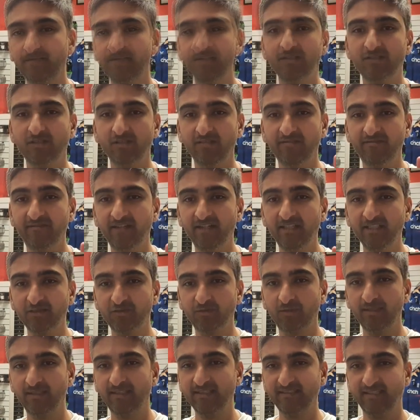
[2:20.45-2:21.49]
So the
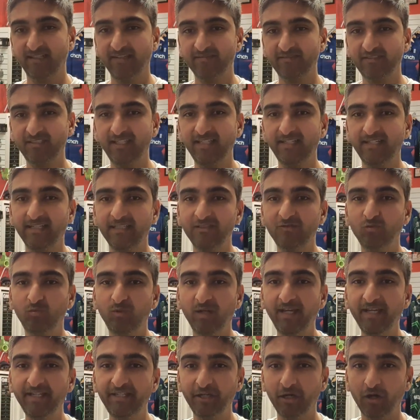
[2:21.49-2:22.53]
first one, as I've said, is
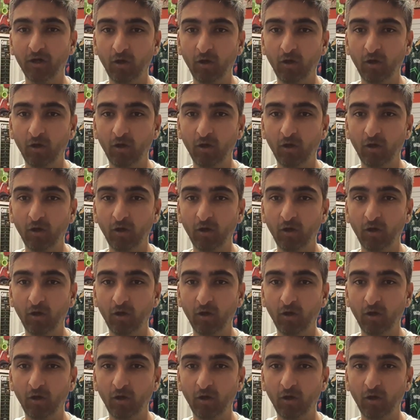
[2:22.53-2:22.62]
where you